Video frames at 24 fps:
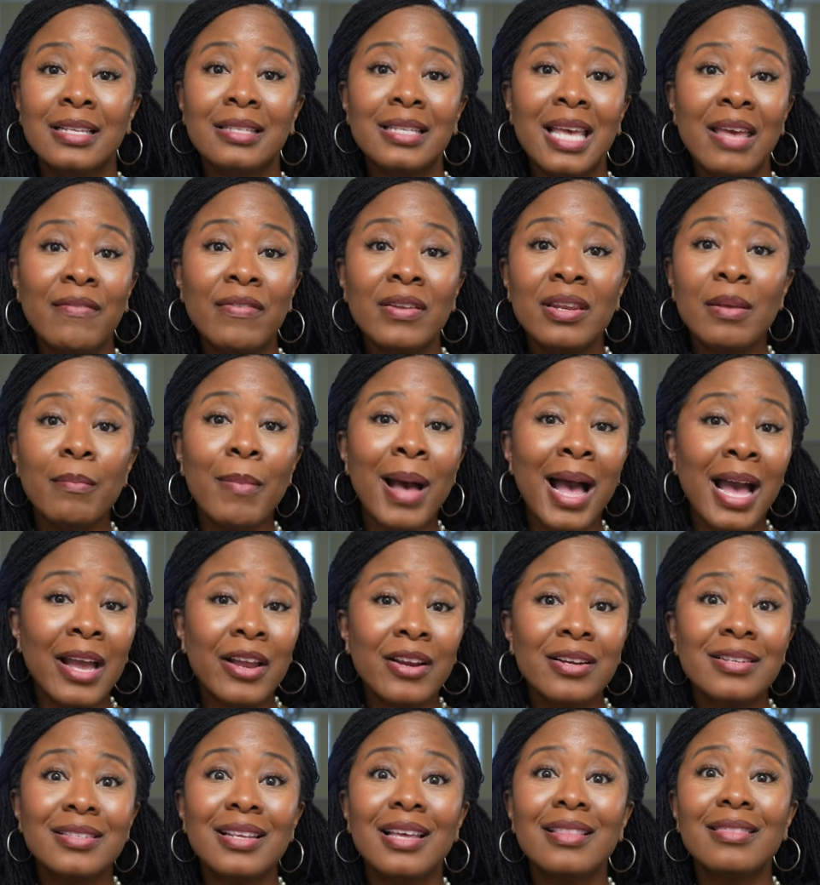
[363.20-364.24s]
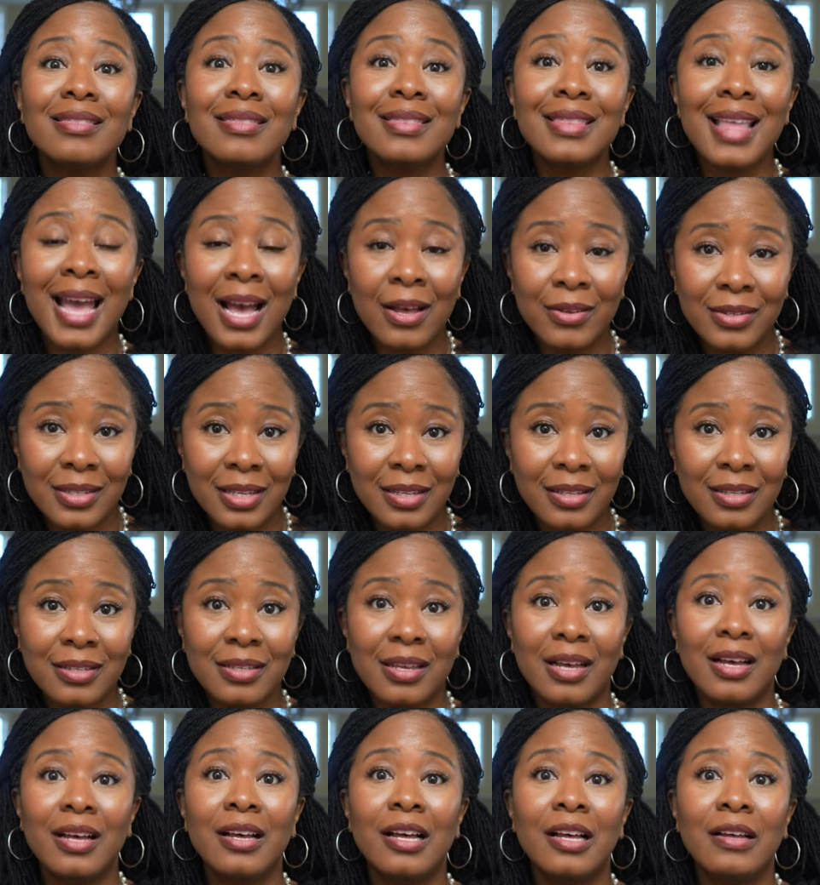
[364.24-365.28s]
saving the buyers thousands
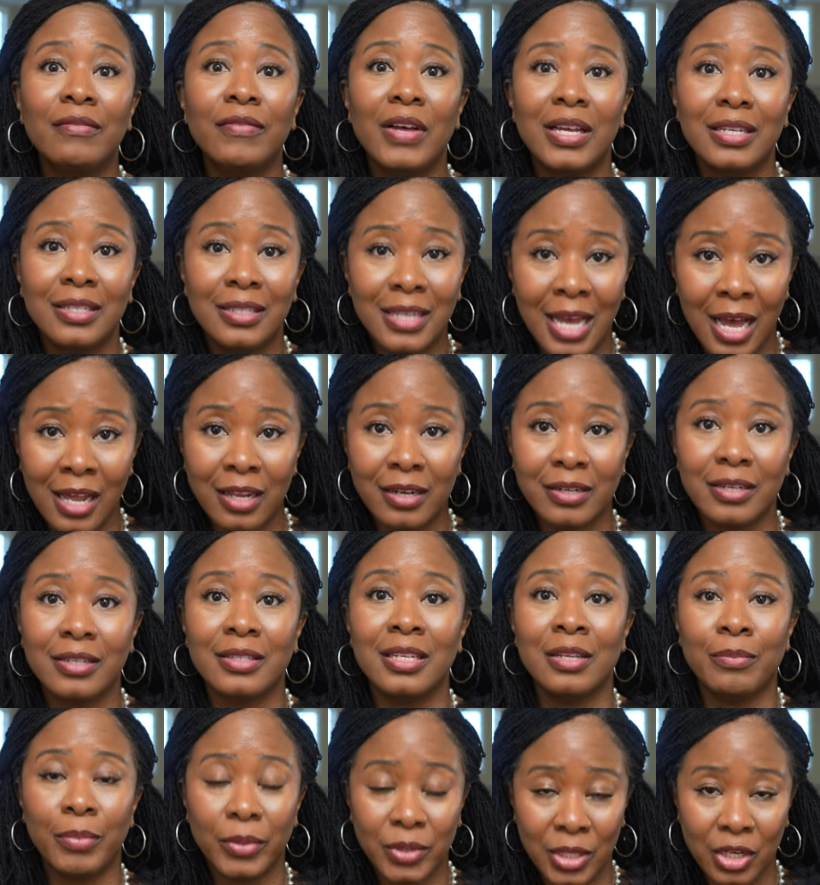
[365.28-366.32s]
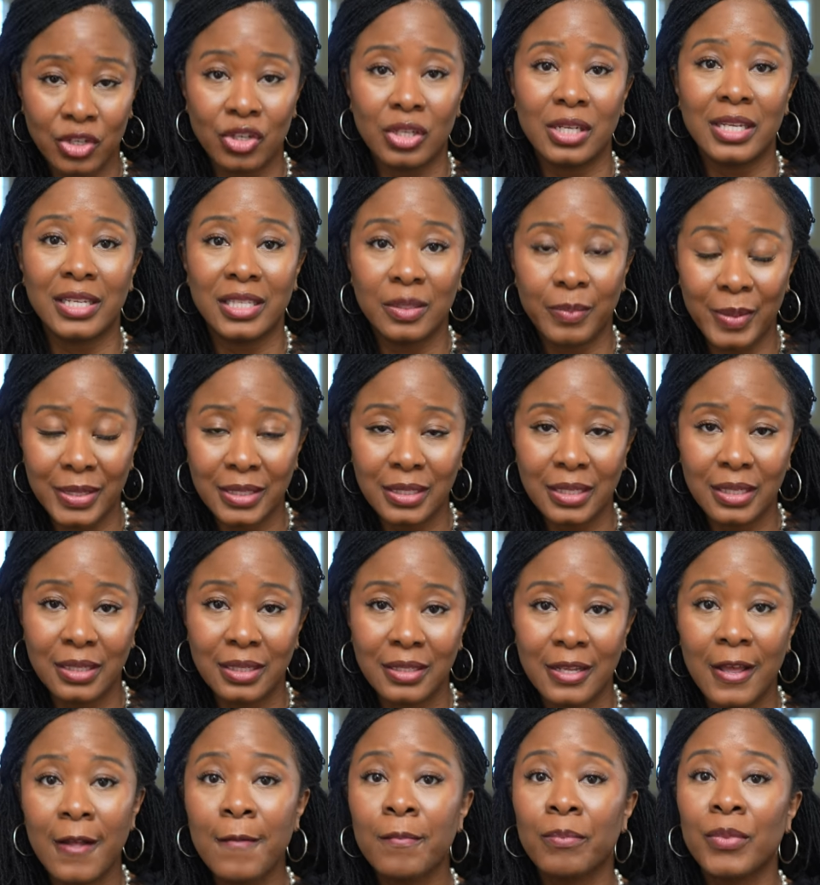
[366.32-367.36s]
of dollars in potential
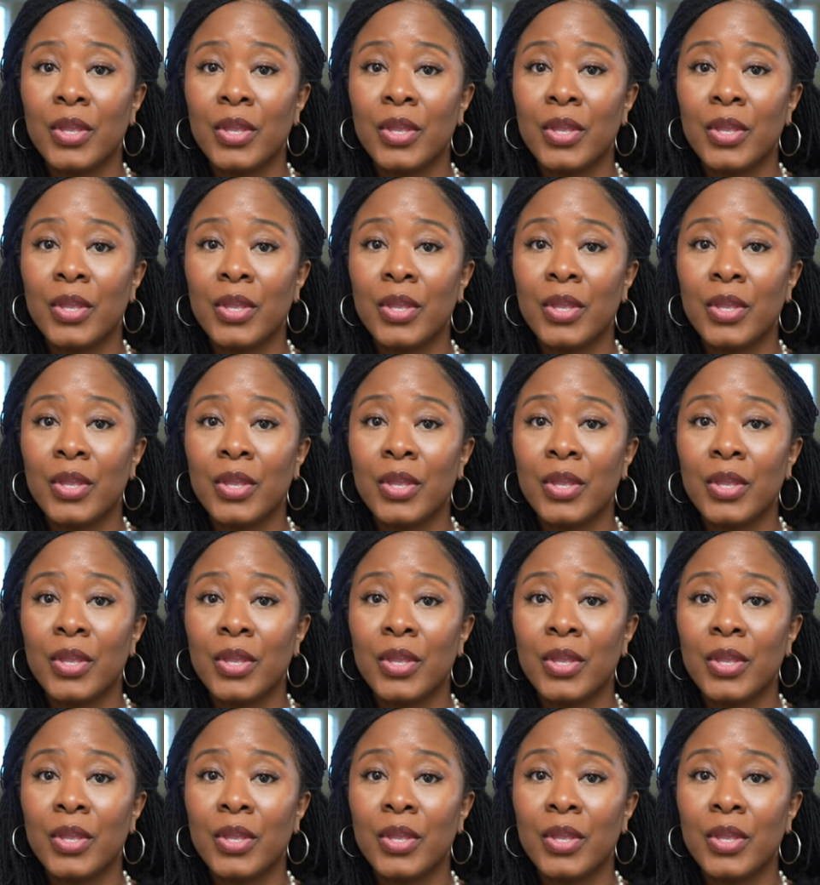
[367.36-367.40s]
expenses.